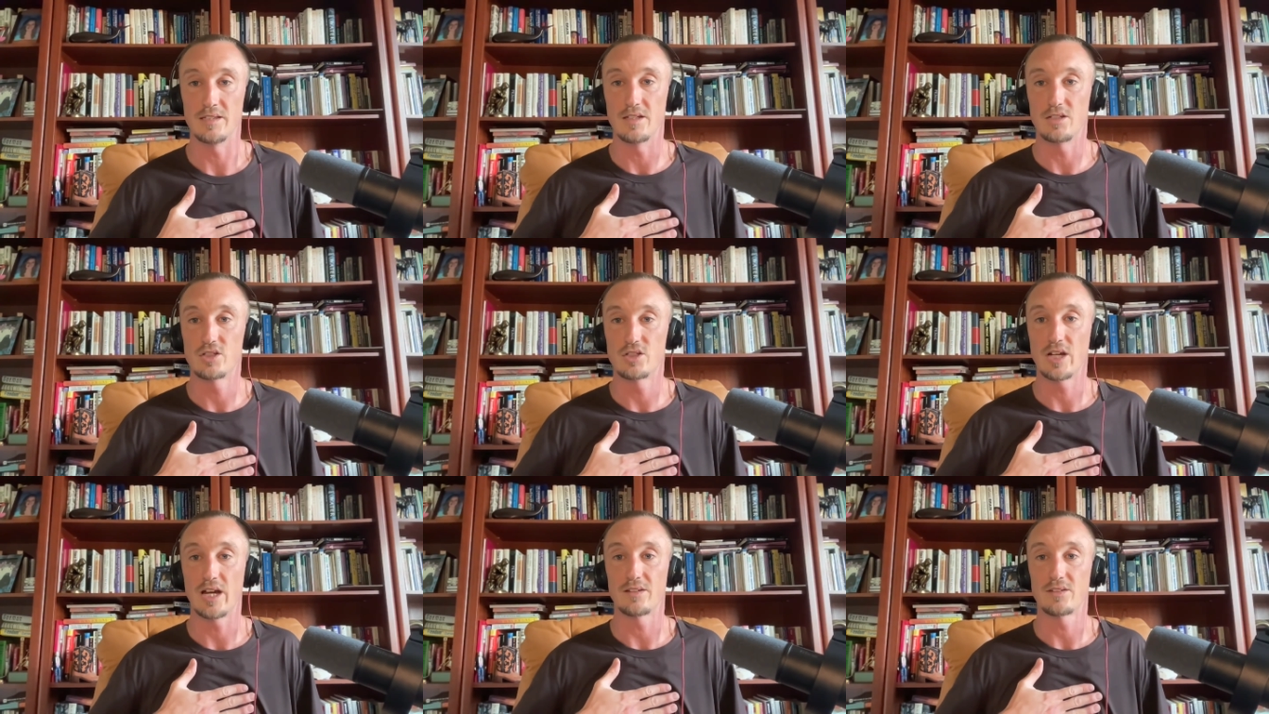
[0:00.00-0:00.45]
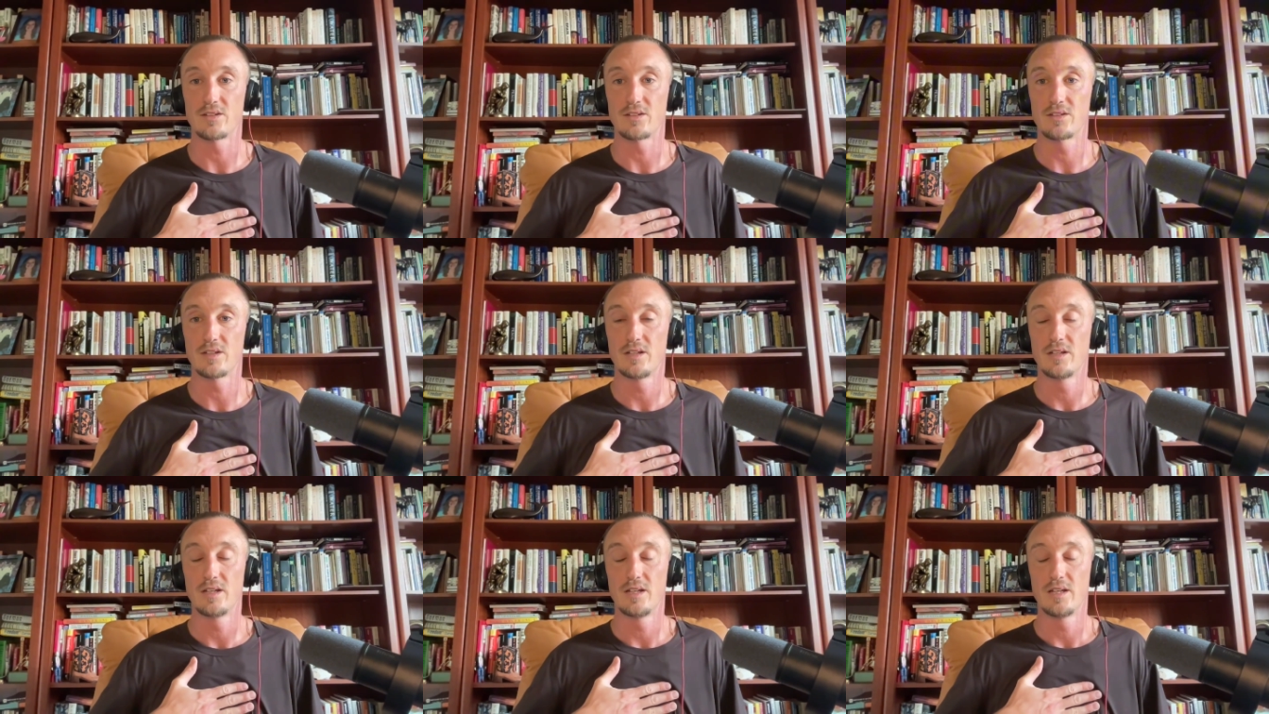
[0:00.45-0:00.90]
chest
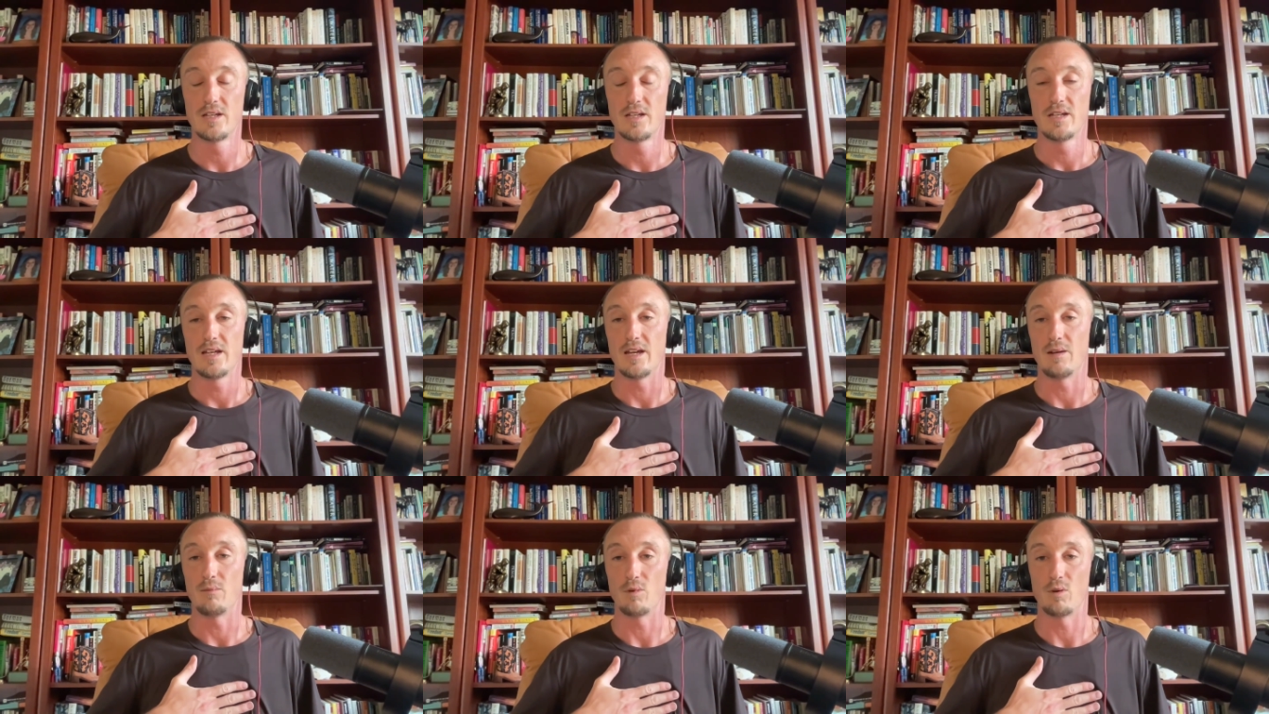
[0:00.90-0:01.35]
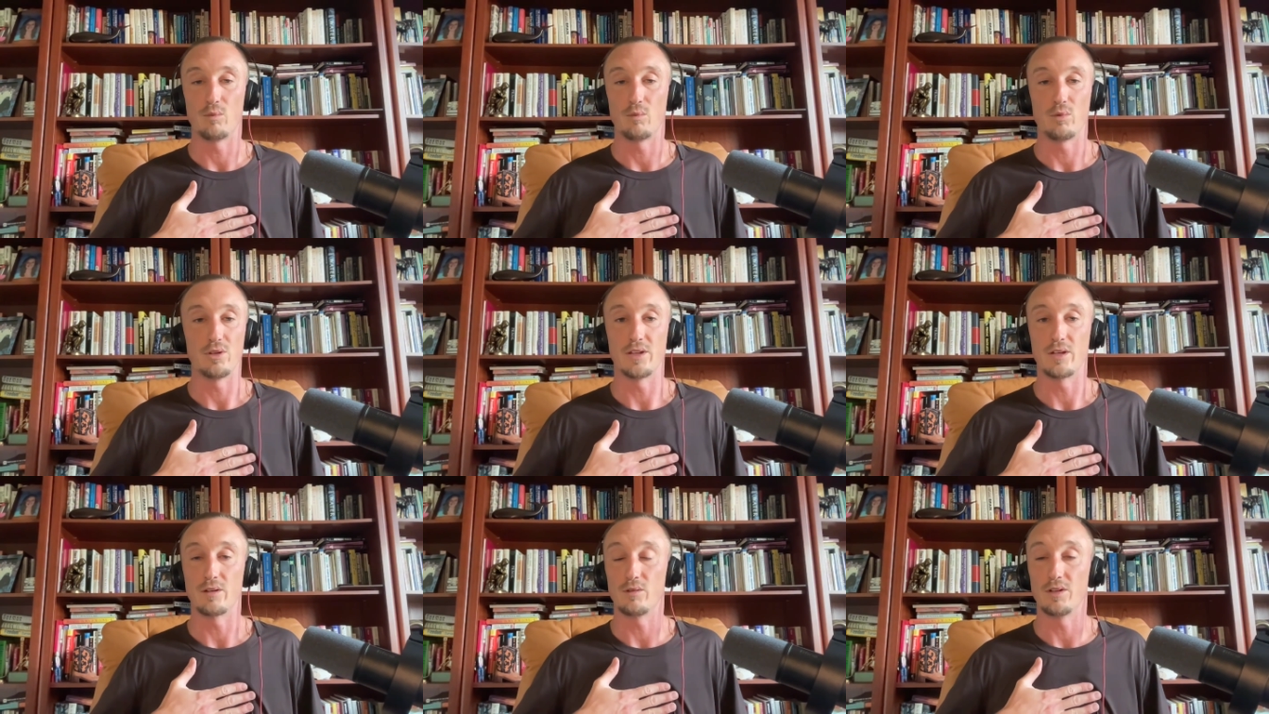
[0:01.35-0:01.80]
and we're
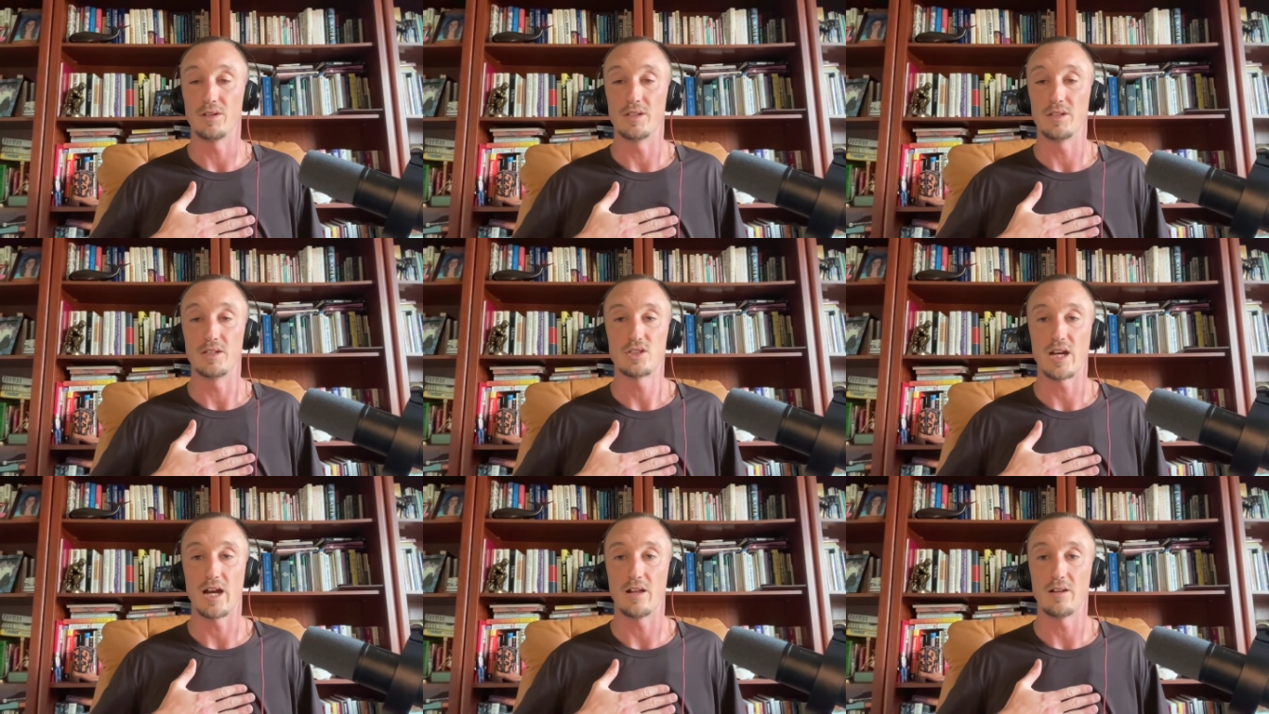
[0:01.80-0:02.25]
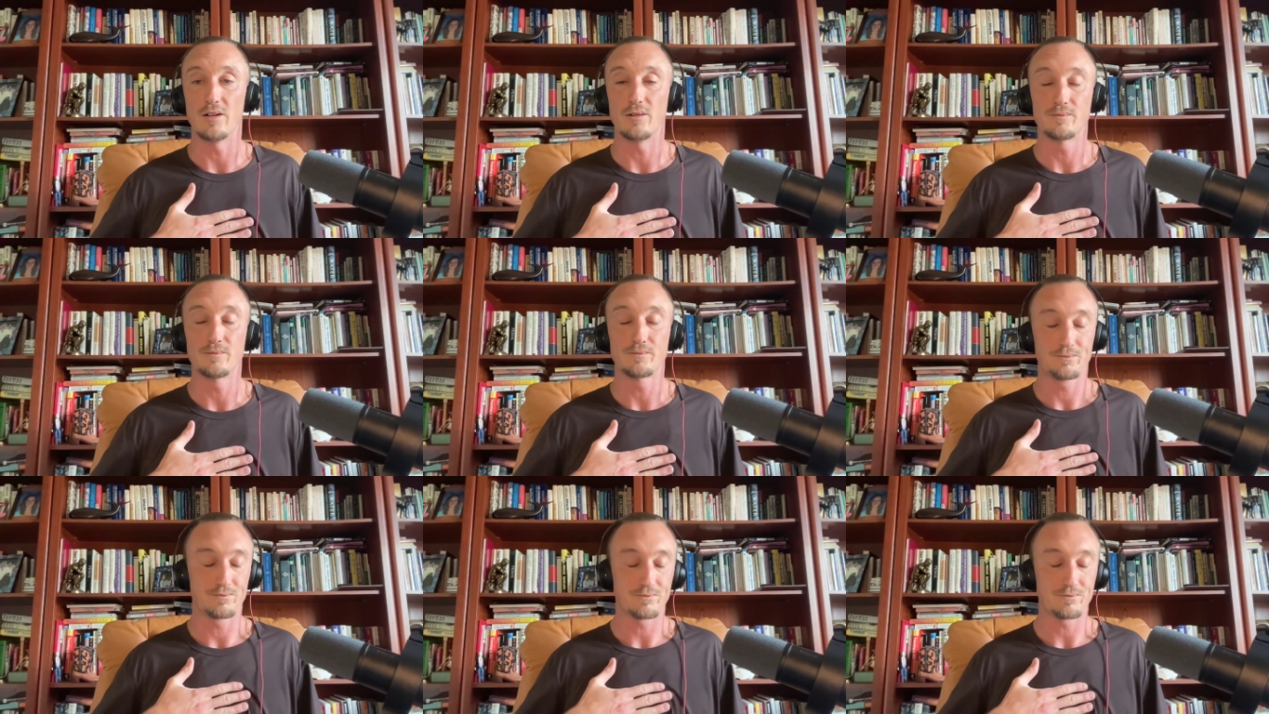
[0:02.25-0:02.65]
breathing really shallow.